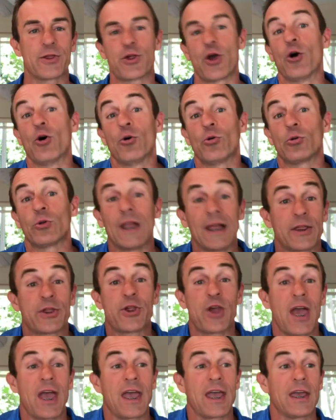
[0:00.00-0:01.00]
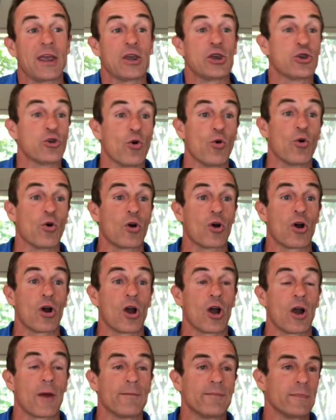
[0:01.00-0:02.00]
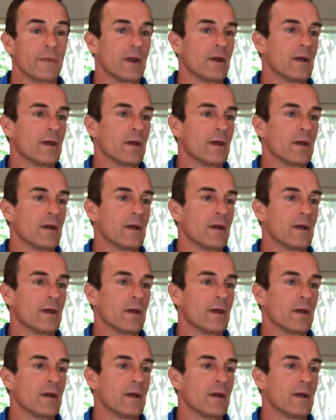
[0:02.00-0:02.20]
So let's say you're